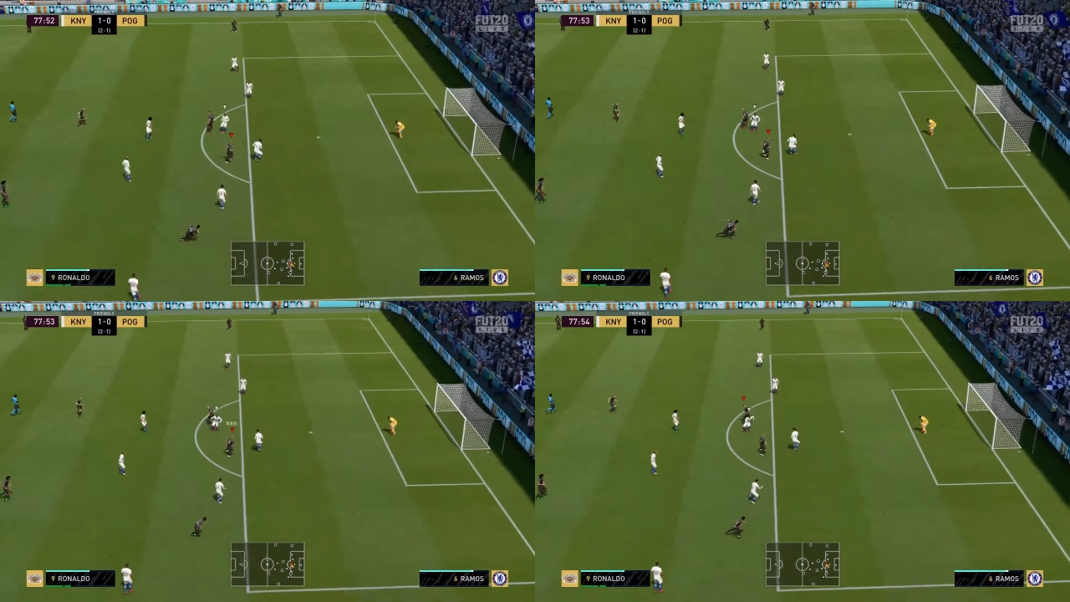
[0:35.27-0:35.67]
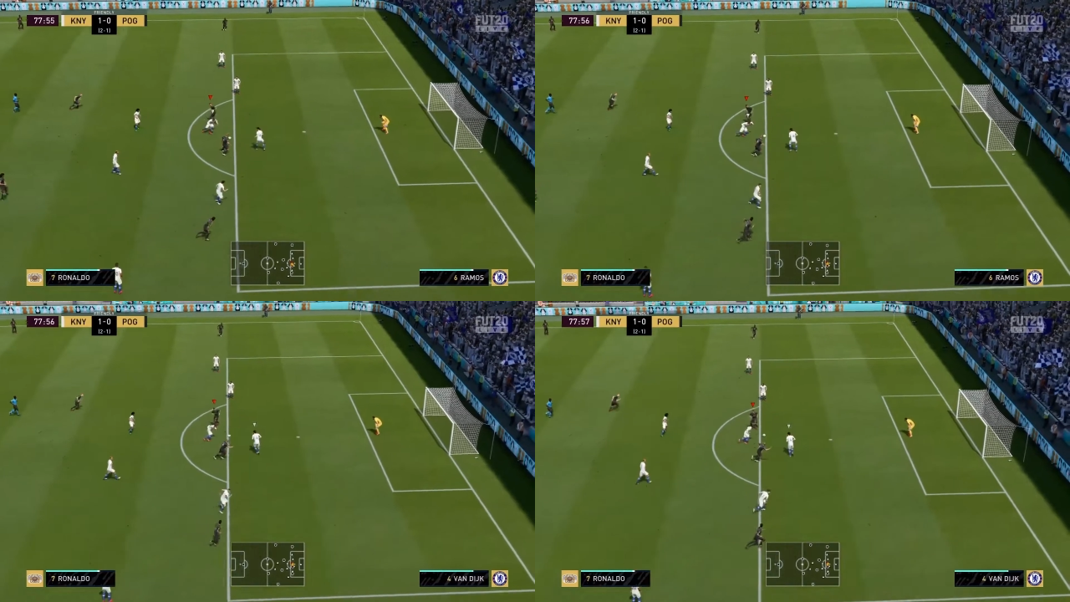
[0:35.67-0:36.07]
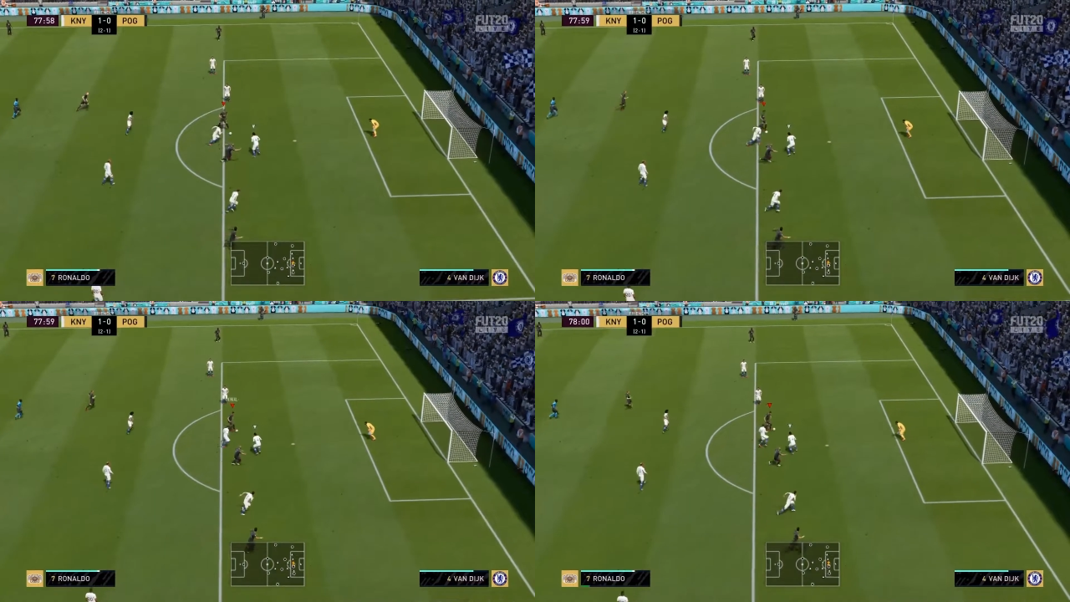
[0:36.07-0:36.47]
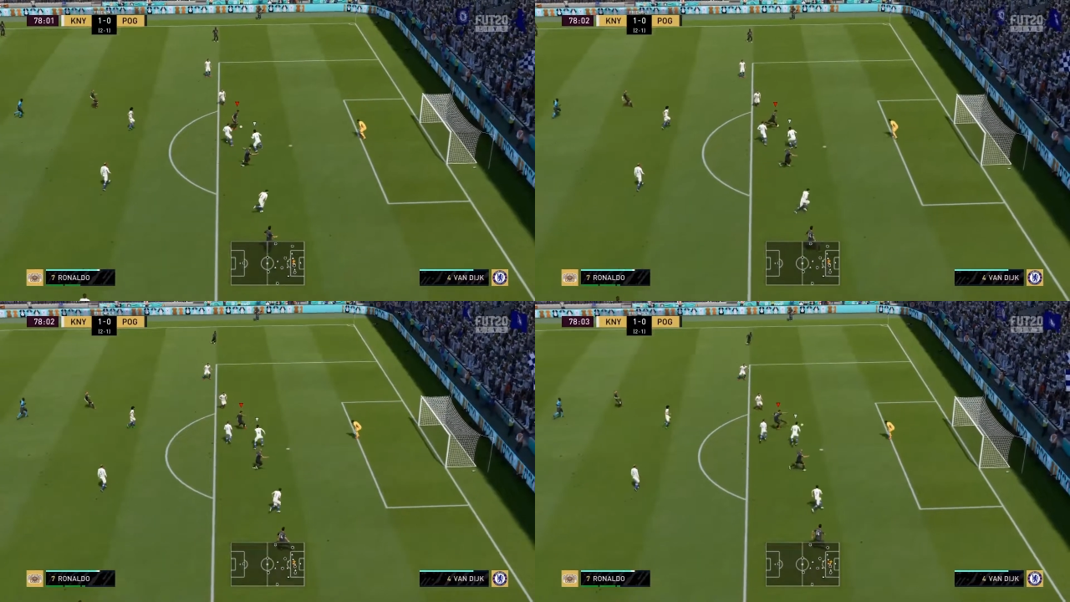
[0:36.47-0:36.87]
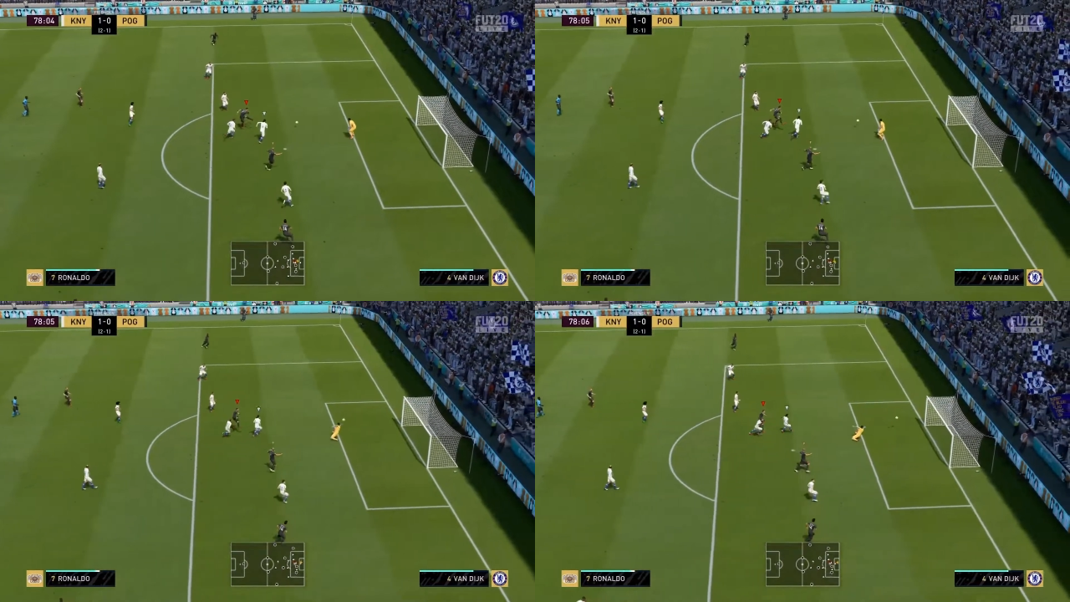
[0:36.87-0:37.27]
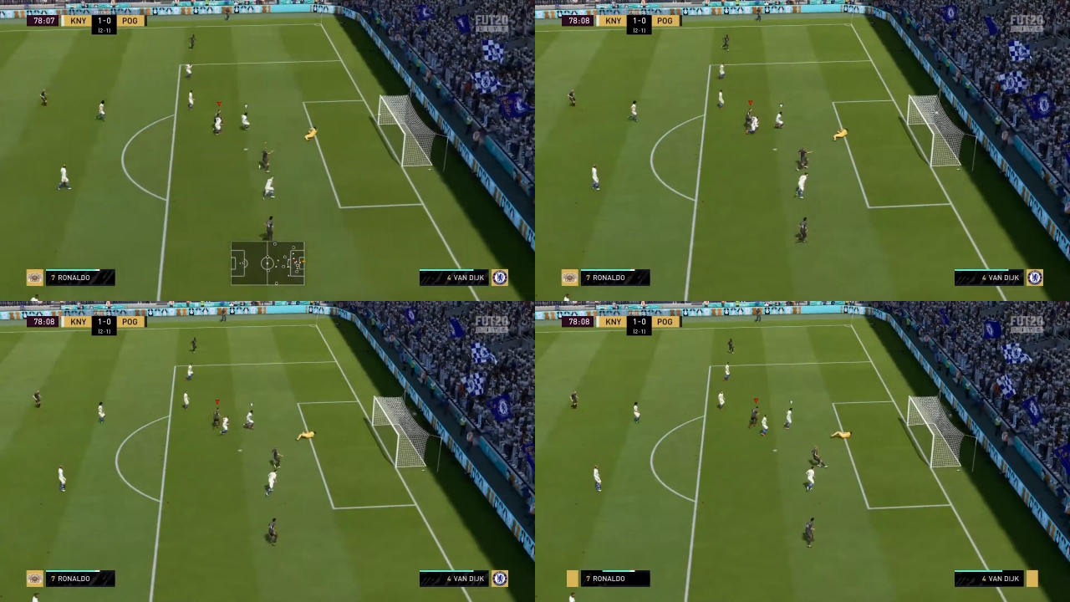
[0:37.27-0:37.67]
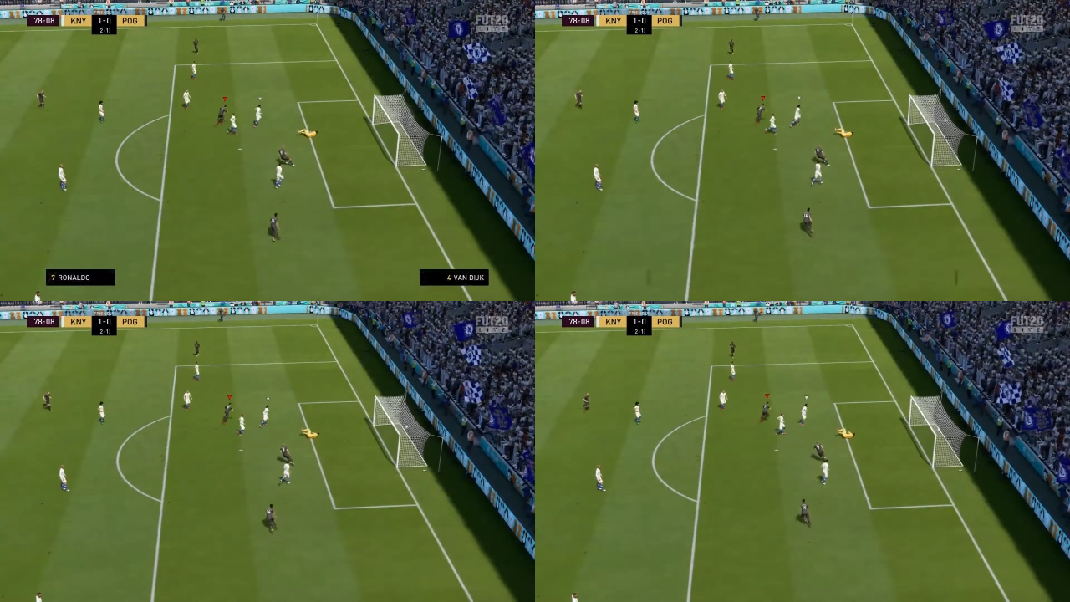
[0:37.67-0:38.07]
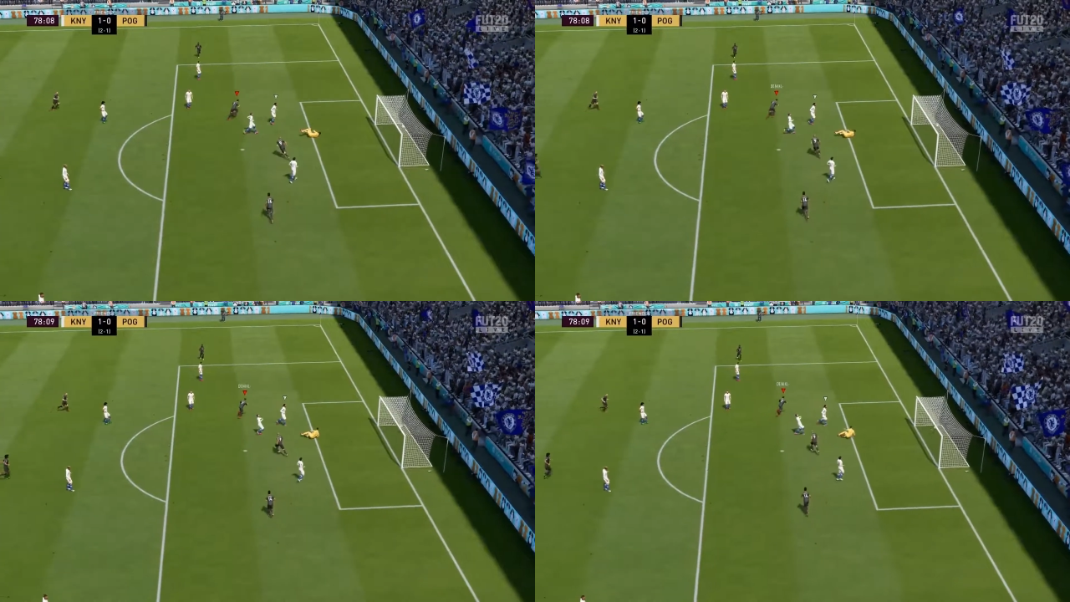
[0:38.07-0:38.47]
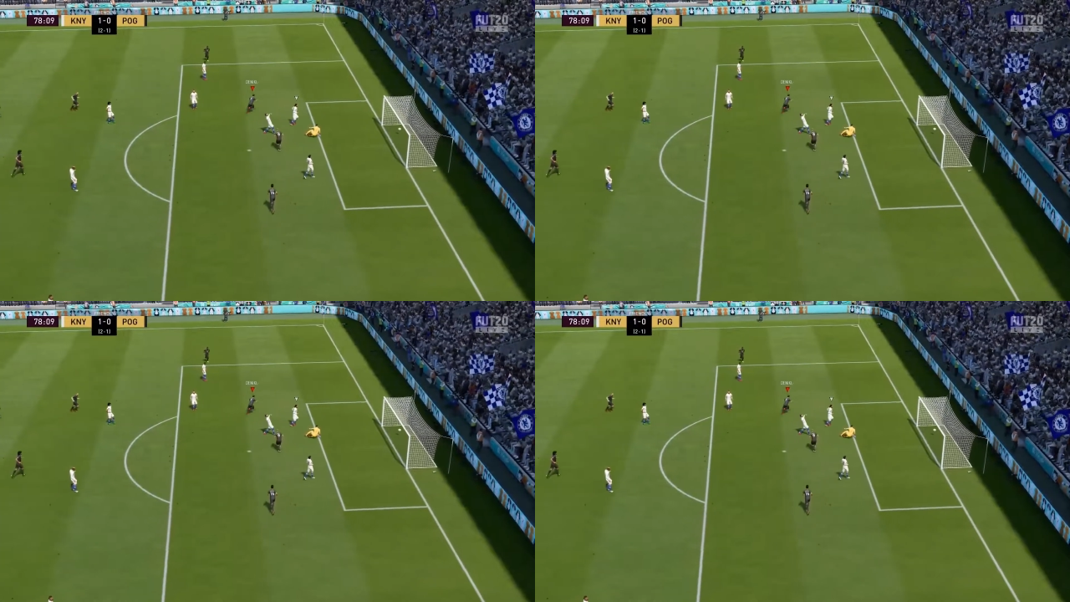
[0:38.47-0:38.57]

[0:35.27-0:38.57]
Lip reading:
Nobody's mouth can be seen.